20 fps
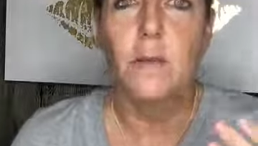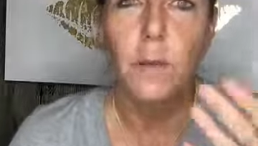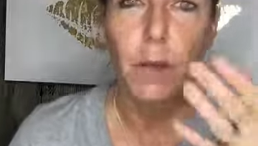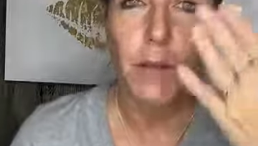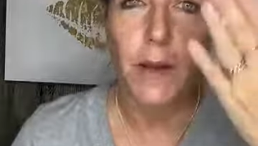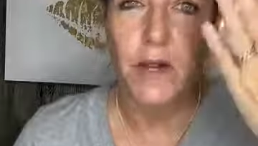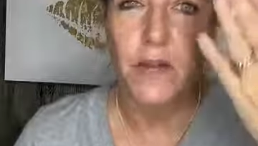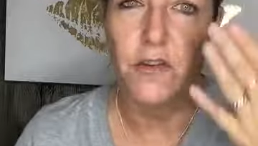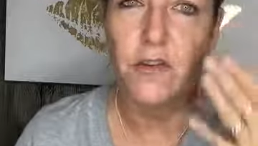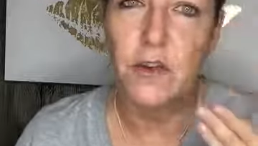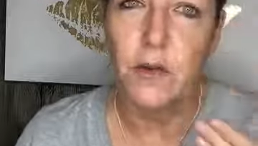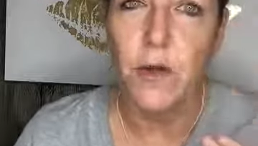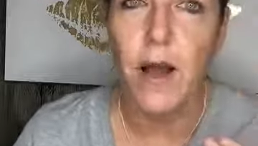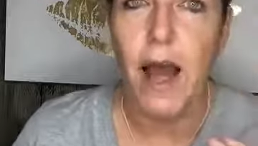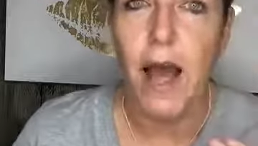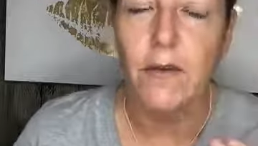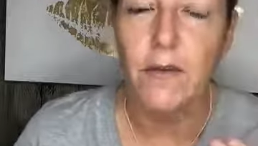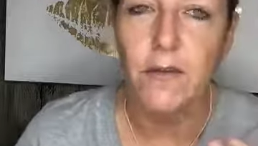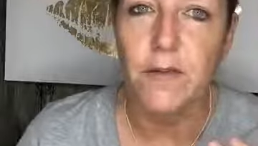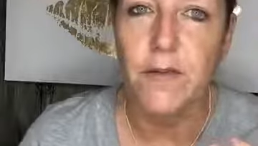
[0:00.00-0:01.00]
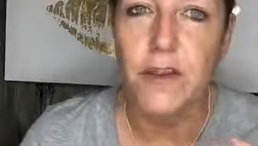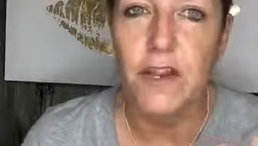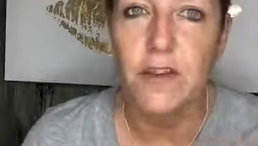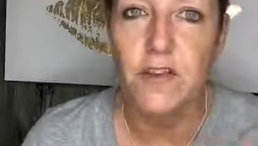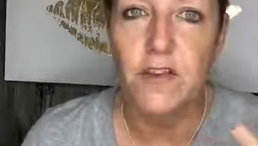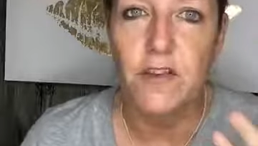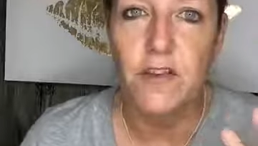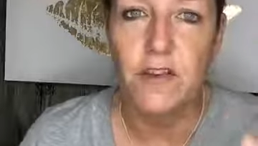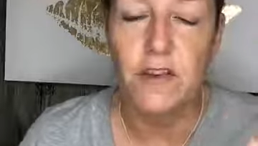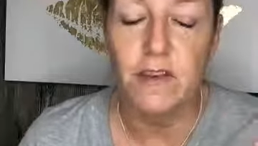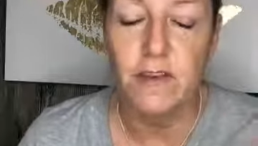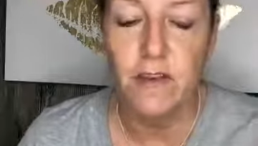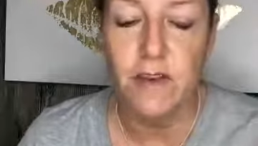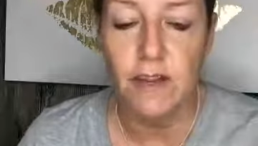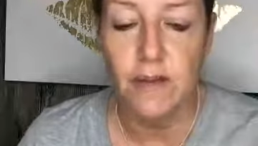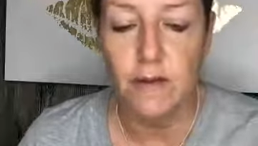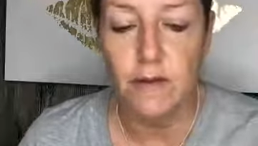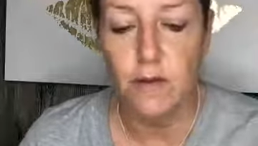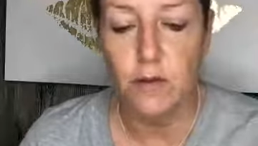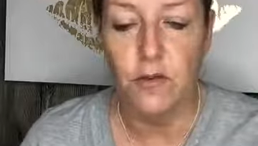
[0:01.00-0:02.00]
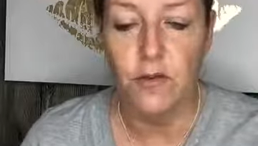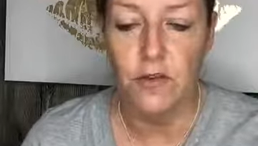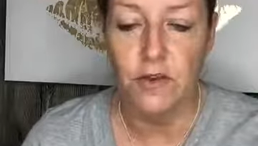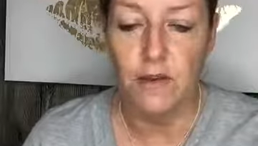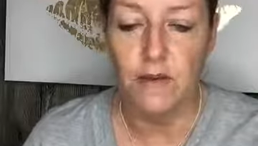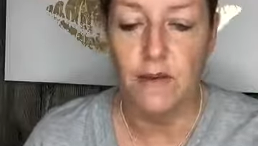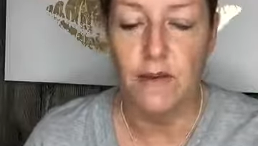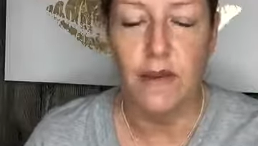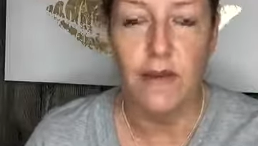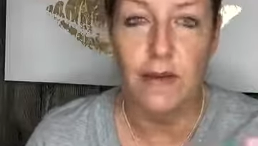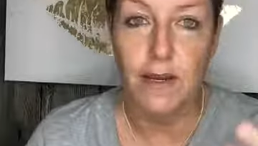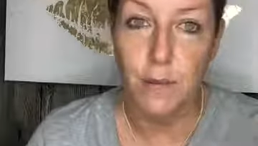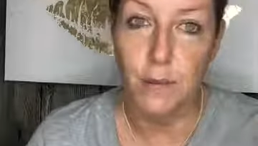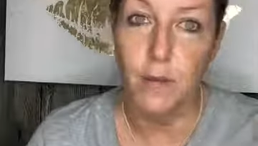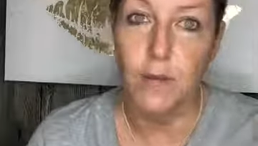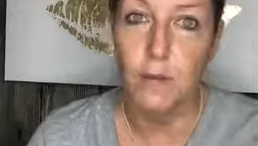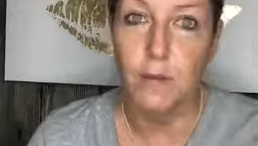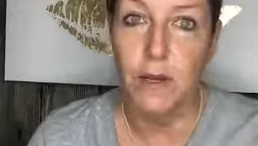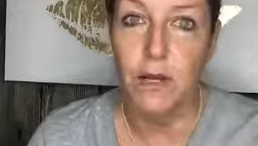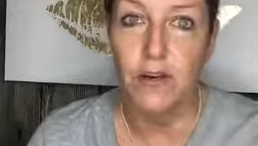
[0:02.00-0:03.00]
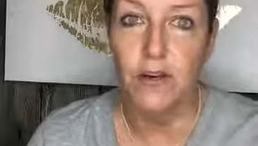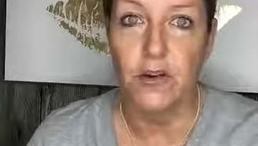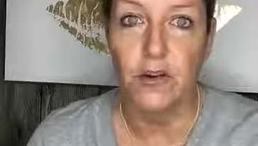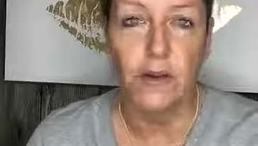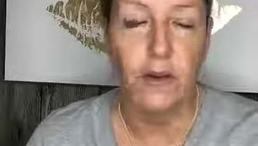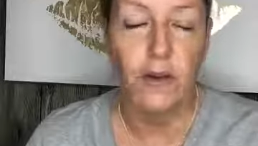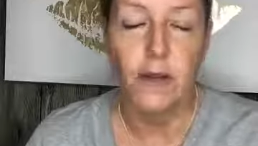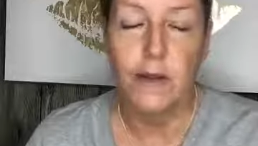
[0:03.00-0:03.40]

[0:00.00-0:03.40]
We might just do half her face just to see, so she doesn't end up with major